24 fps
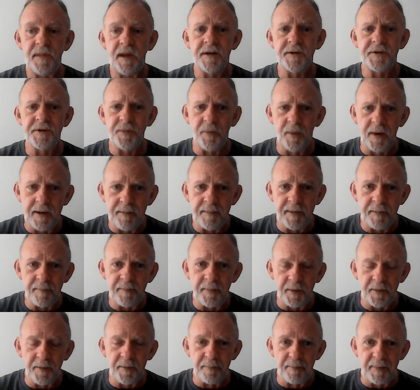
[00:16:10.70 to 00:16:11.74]
Swimming
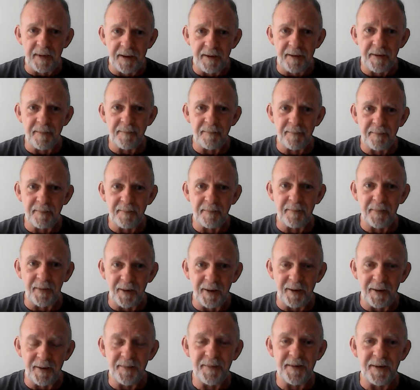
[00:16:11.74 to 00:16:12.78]
pool pump
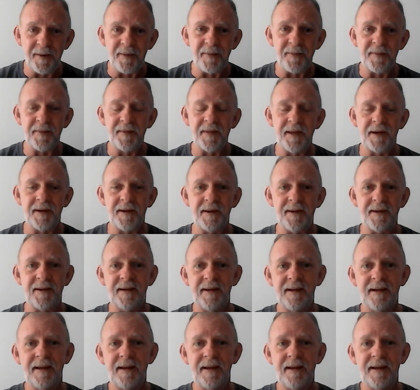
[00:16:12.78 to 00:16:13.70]
broke on the